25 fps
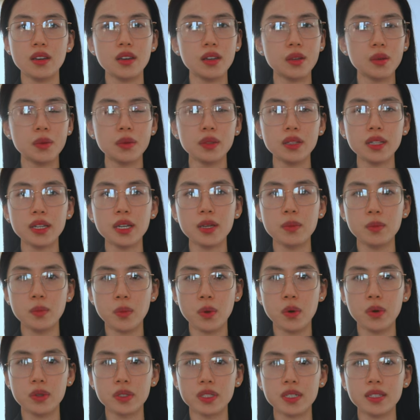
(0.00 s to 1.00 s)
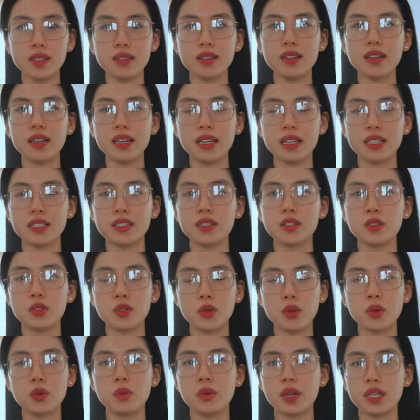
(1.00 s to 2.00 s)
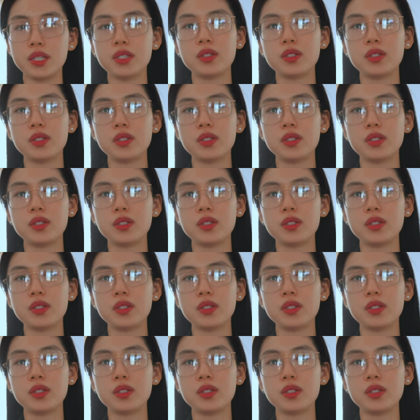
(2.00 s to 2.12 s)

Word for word: Equally important, it is a two-way